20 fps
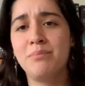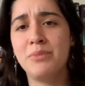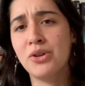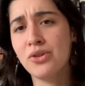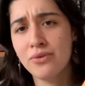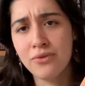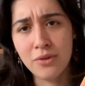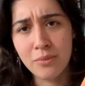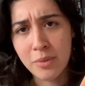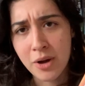
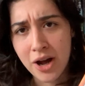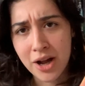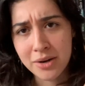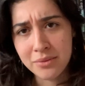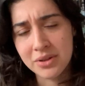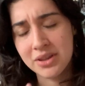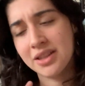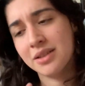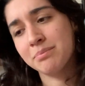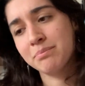beautiful bond
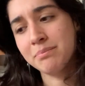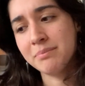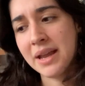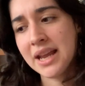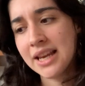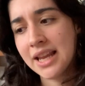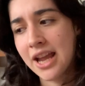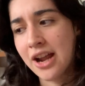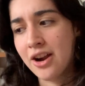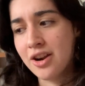with the
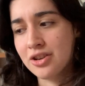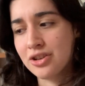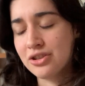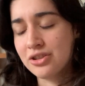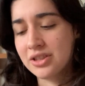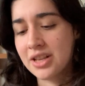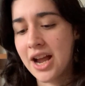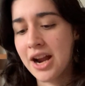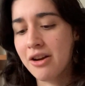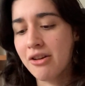main character,
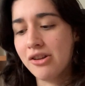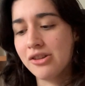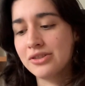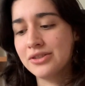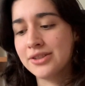Cyril.